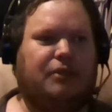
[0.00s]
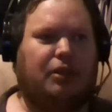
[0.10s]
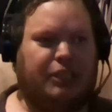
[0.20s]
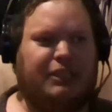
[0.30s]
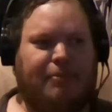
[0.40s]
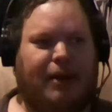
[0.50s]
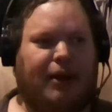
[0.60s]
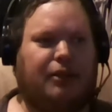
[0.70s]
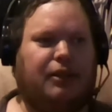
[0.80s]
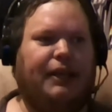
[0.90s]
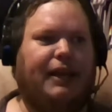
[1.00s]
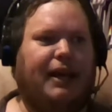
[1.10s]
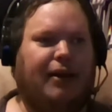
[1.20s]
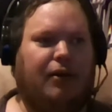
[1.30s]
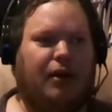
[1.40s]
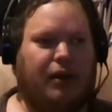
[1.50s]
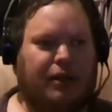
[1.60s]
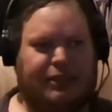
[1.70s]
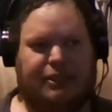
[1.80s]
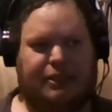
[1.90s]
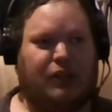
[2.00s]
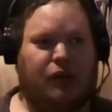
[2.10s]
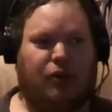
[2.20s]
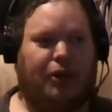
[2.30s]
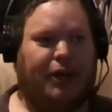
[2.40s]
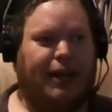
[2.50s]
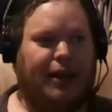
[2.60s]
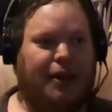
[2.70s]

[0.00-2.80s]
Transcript: just about cleaned out because it's snow in it.